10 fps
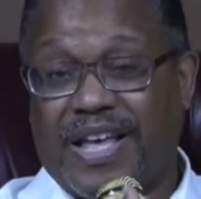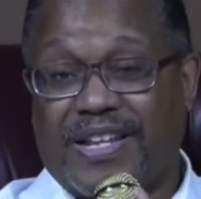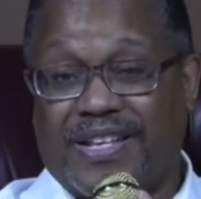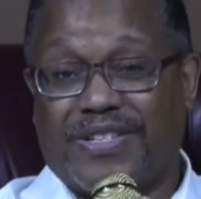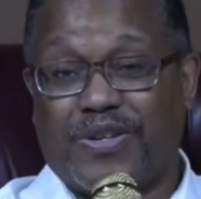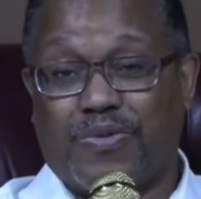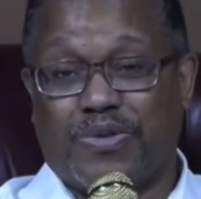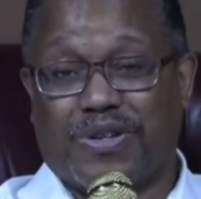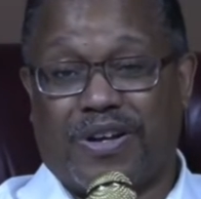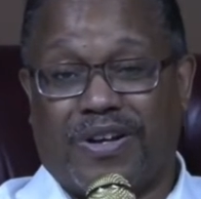That is, he
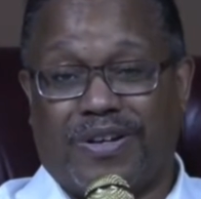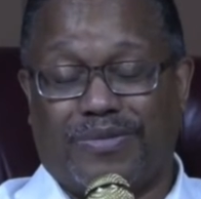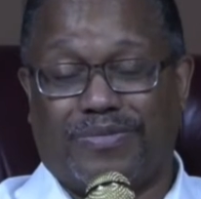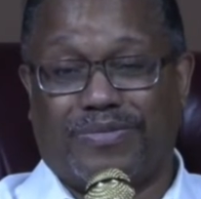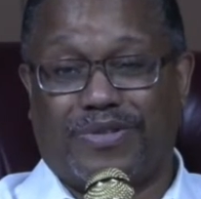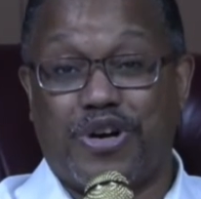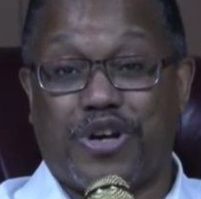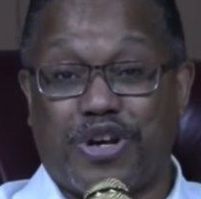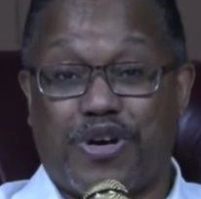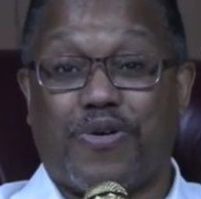was uh,
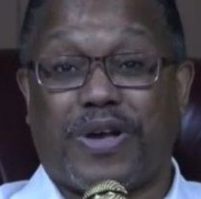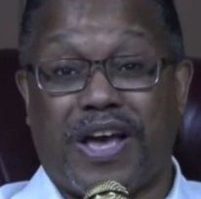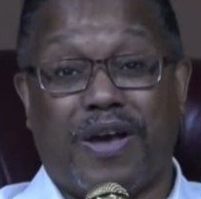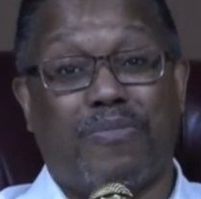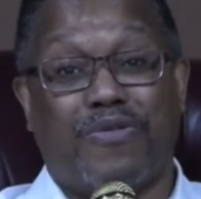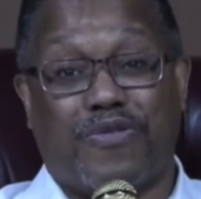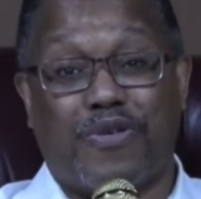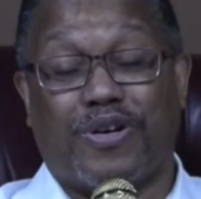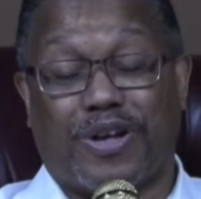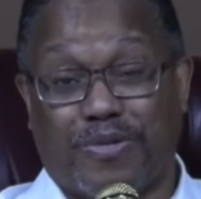cooking cocaine mm-hmm.
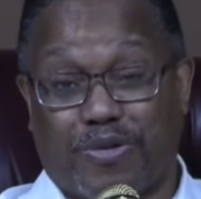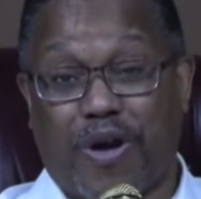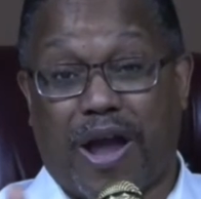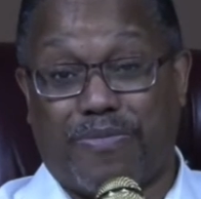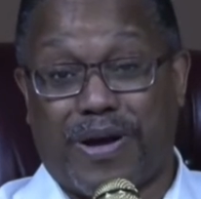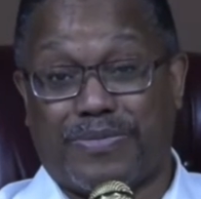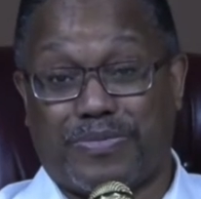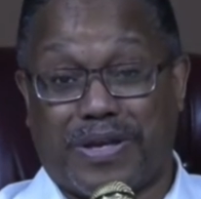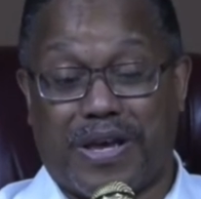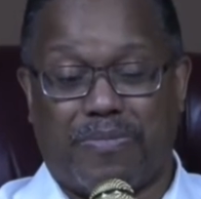before mm-hmm. crack
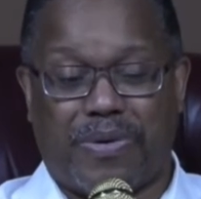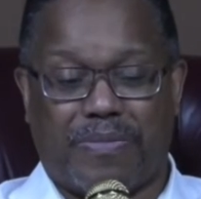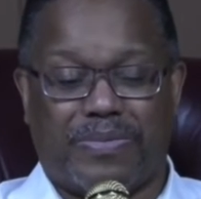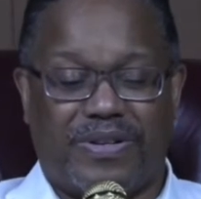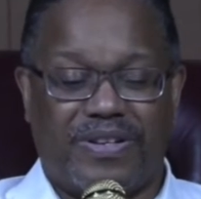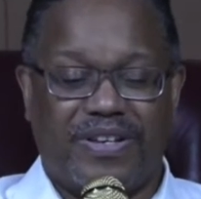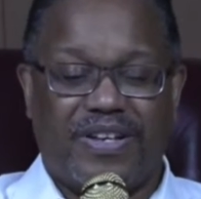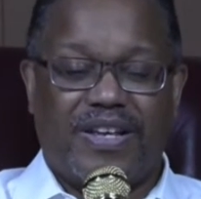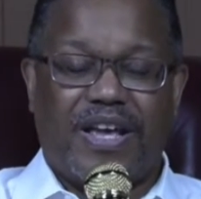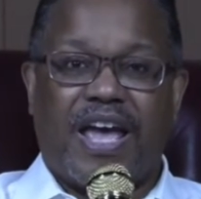pipes became popular,
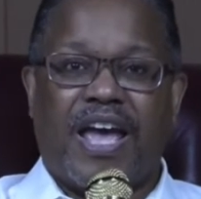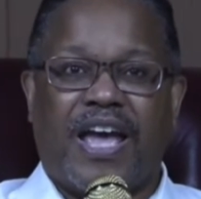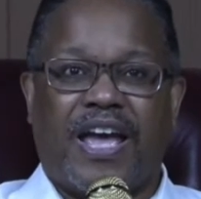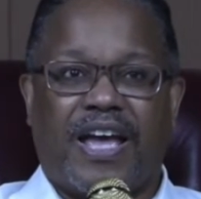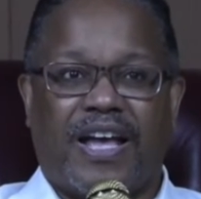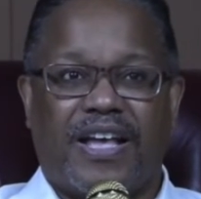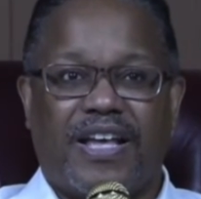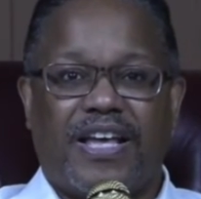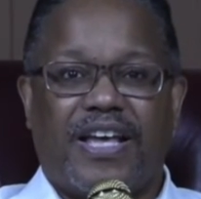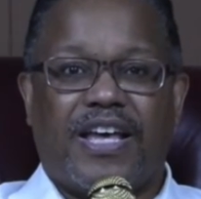mm-hmm. and
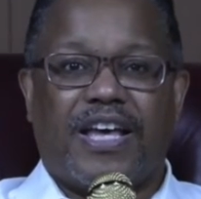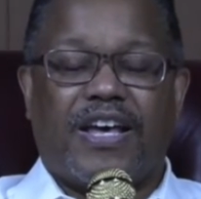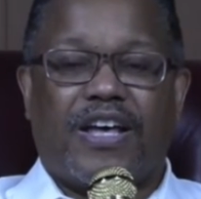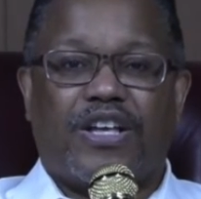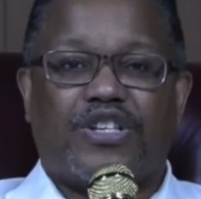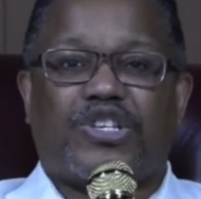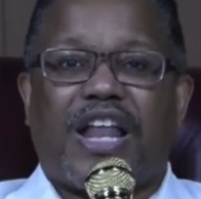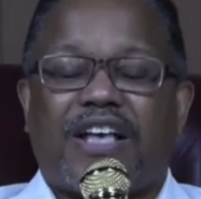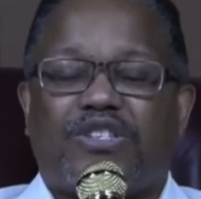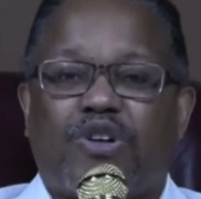
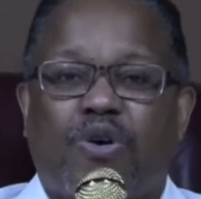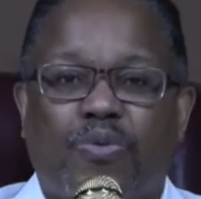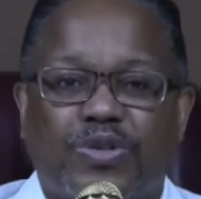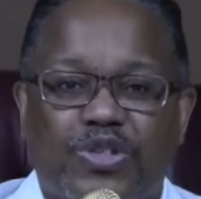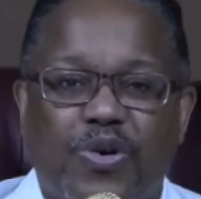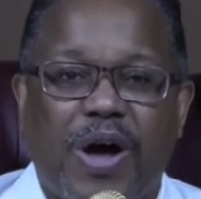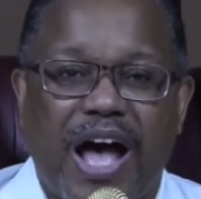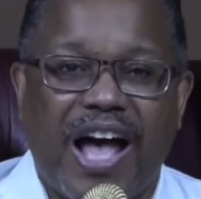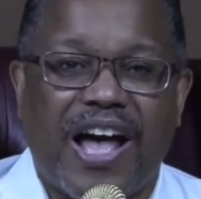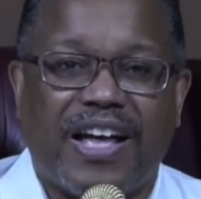Sly Stone was so
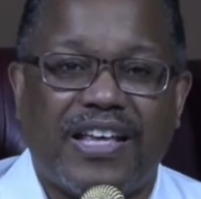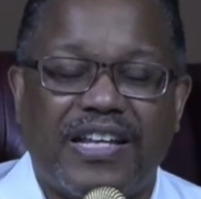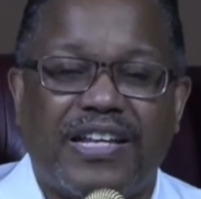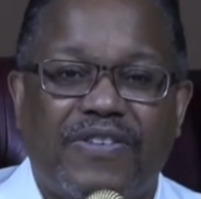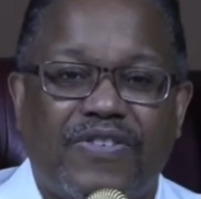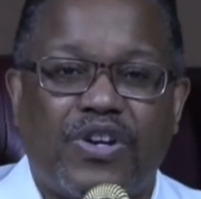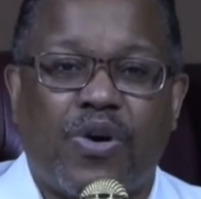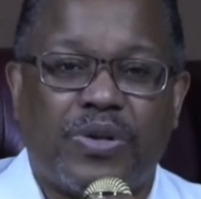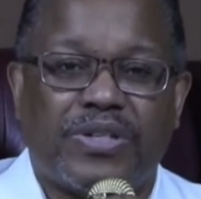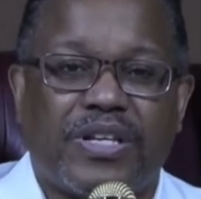high he didn't even
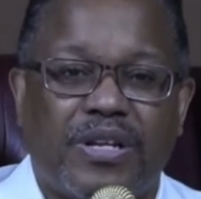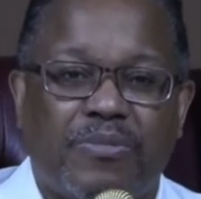notice